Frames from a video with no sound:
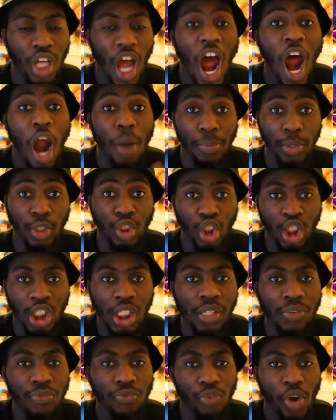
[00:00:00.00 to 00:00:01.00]

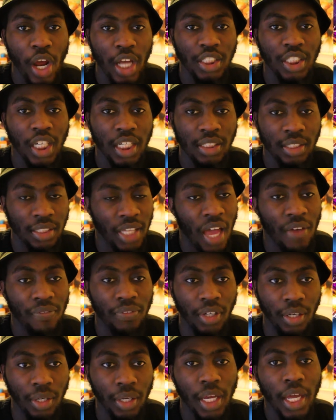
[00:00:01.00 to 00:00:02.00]
RPG franchises
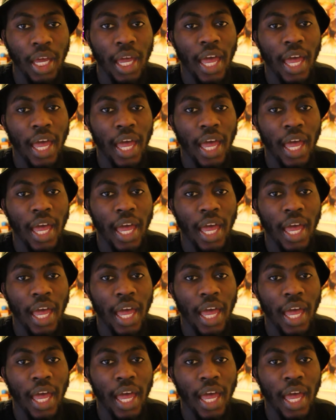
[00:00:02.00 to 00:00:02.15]
ever.